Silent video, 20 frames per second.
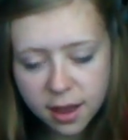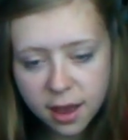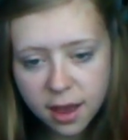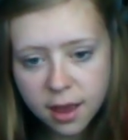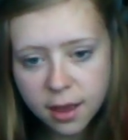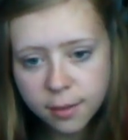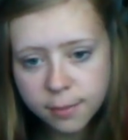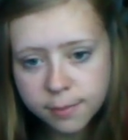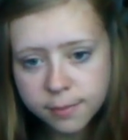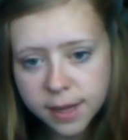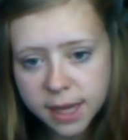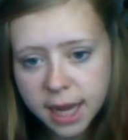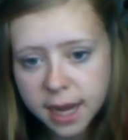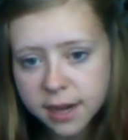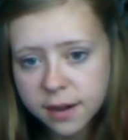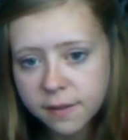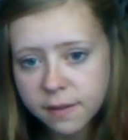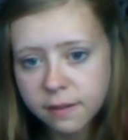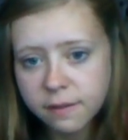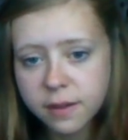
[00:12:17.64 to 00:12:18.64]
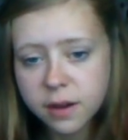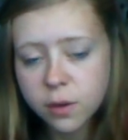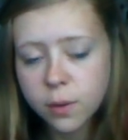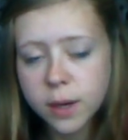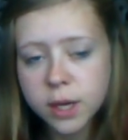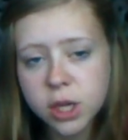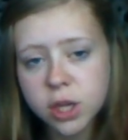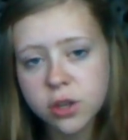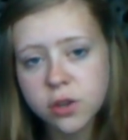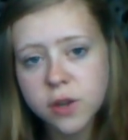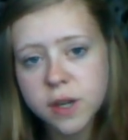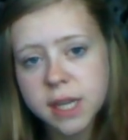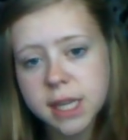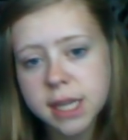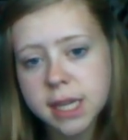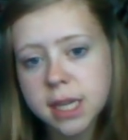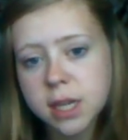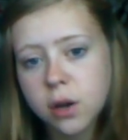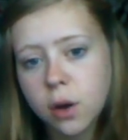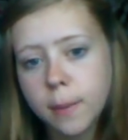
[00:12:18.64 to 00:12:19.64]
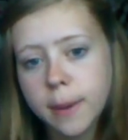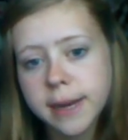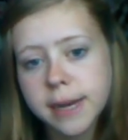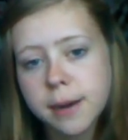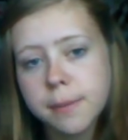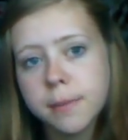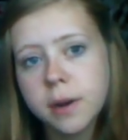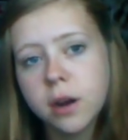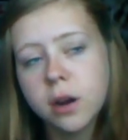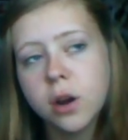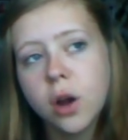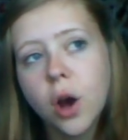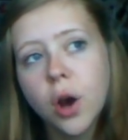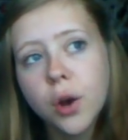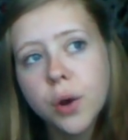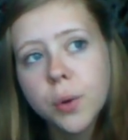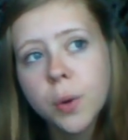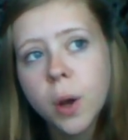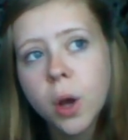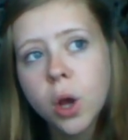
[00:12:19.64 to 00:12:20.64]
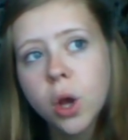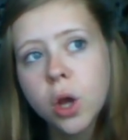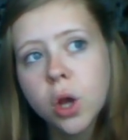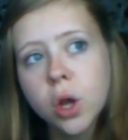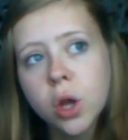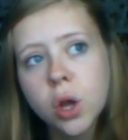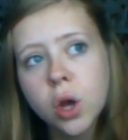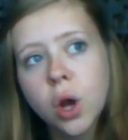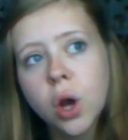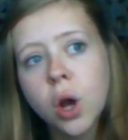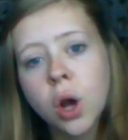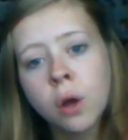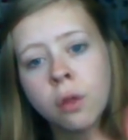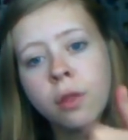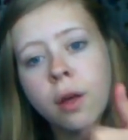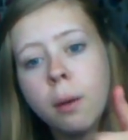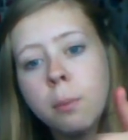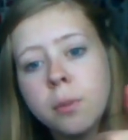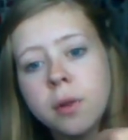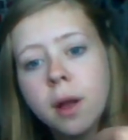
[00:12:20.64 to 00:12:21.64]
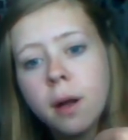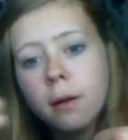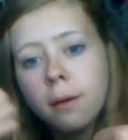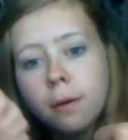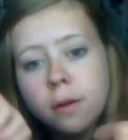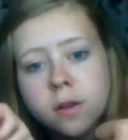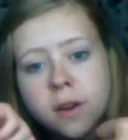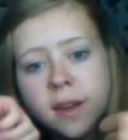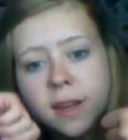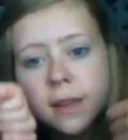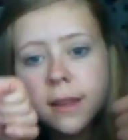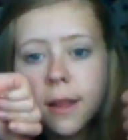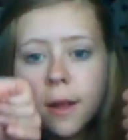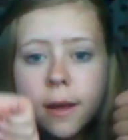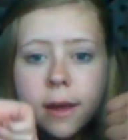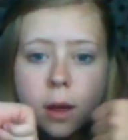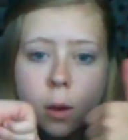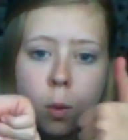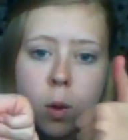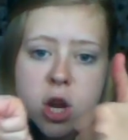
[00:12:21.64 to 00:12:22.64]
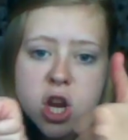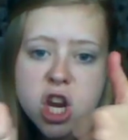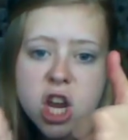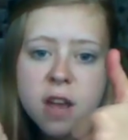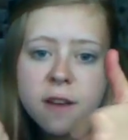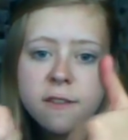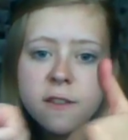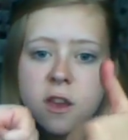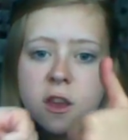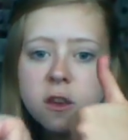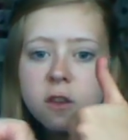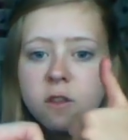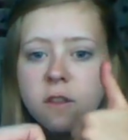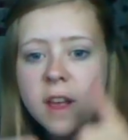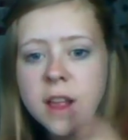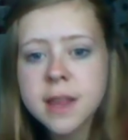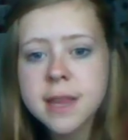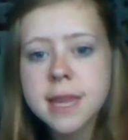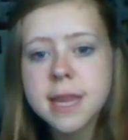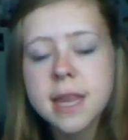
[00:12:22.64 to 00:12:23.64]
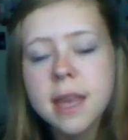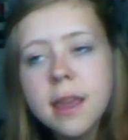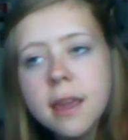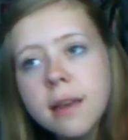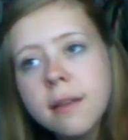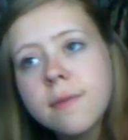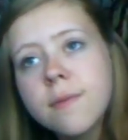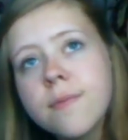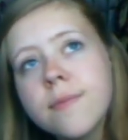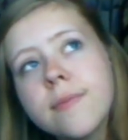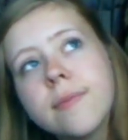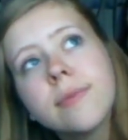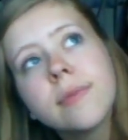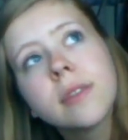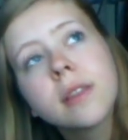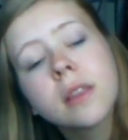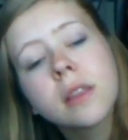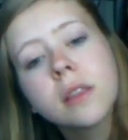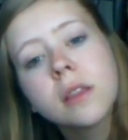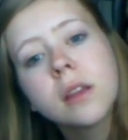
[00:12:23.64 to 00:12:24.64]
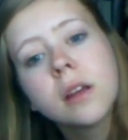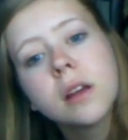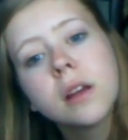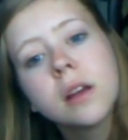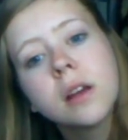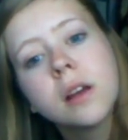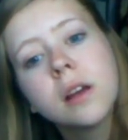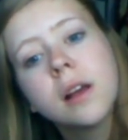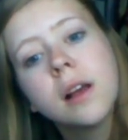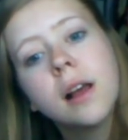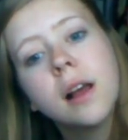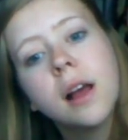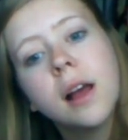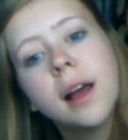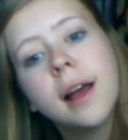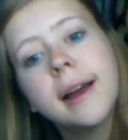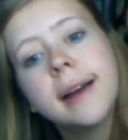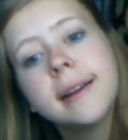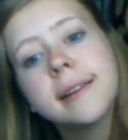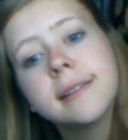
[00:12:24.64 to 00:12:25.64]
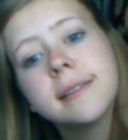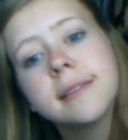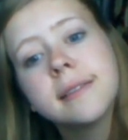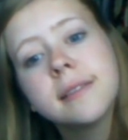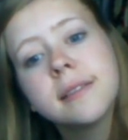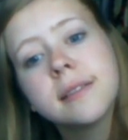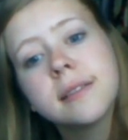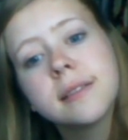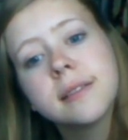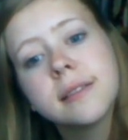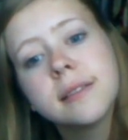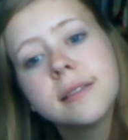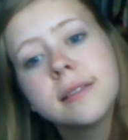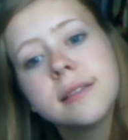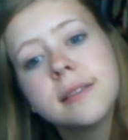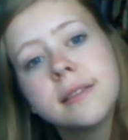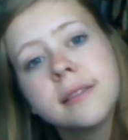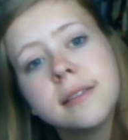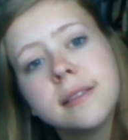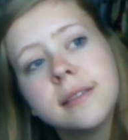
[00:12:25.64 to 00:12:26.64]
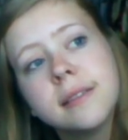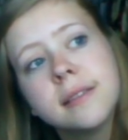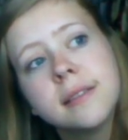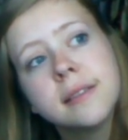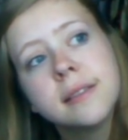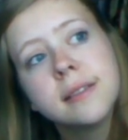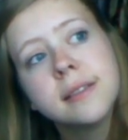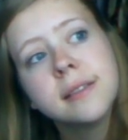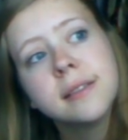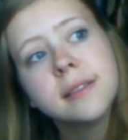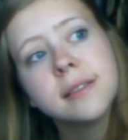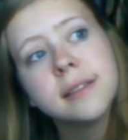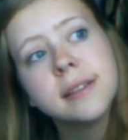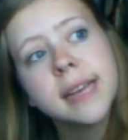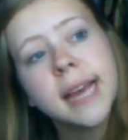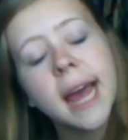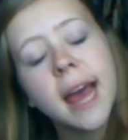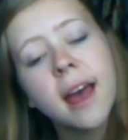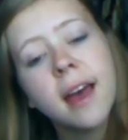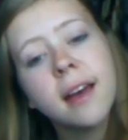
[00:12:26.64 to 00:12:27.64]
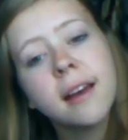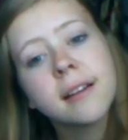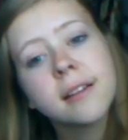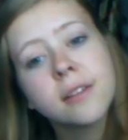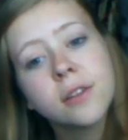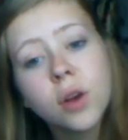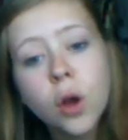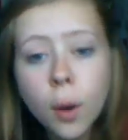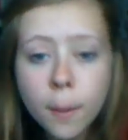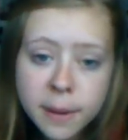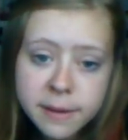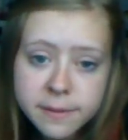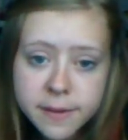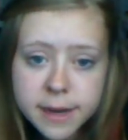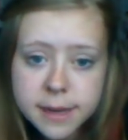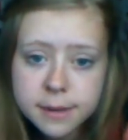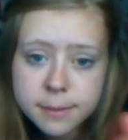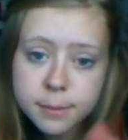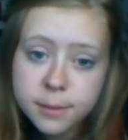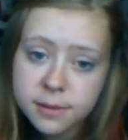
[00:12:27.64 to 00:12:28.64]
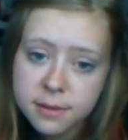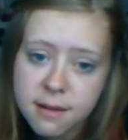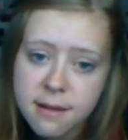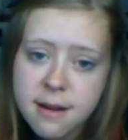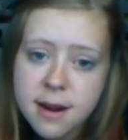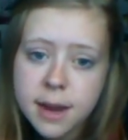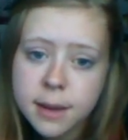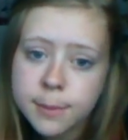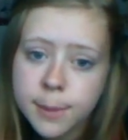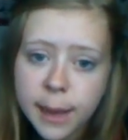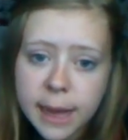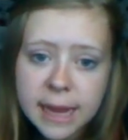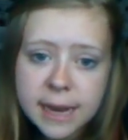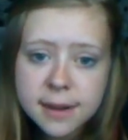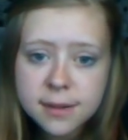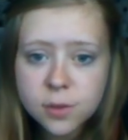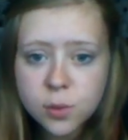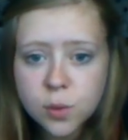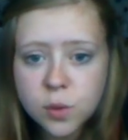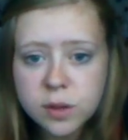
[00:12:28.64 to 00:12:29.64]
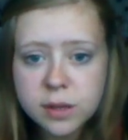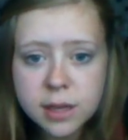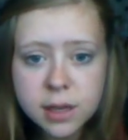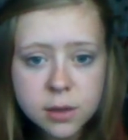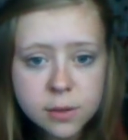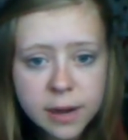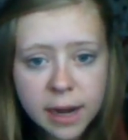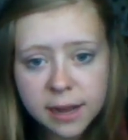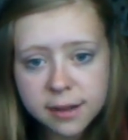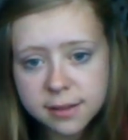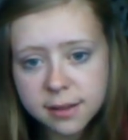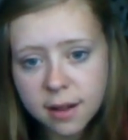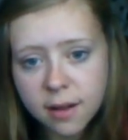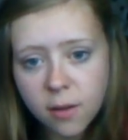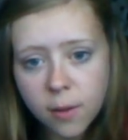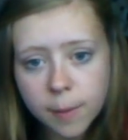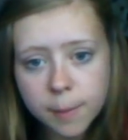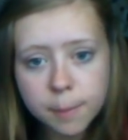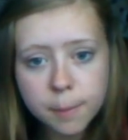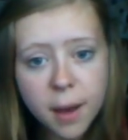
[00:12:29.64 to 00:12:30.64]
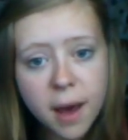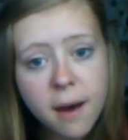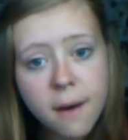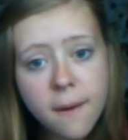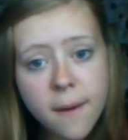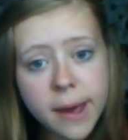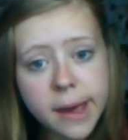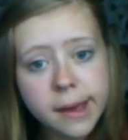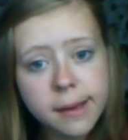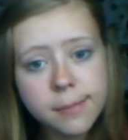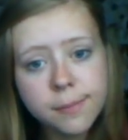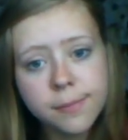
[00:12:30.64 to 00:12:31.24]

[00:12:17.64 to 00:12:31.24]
Again, if you have any questions or anything, comment down below. Thumbs up or dislike, whichever you fancy. And yeah, comment, rate, subscribe, and I will see you next time. Bye!